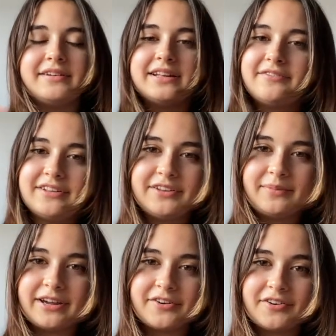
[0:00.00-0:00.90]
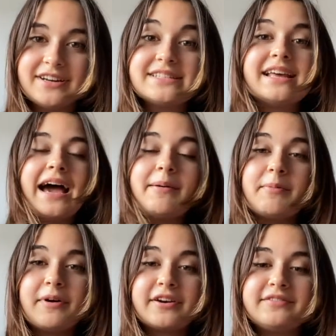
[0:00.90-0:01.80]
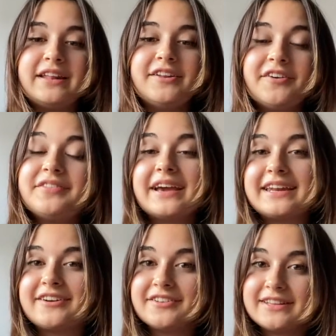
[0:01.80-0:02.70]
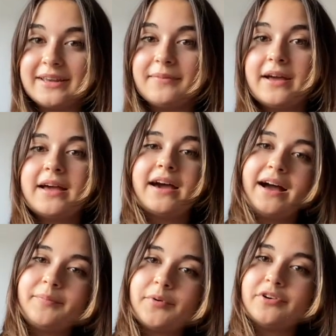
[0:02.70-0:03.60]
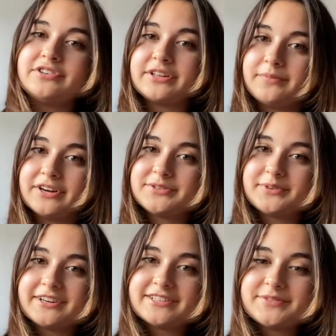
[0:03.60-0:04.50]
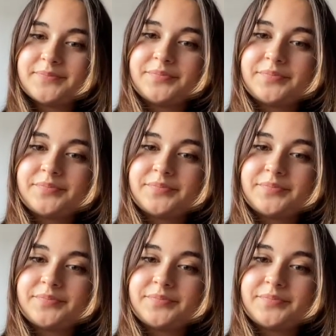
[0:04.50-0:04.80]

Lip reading: irrelevant to my course, I'm a part of the non-technical team of Project MarsWorks.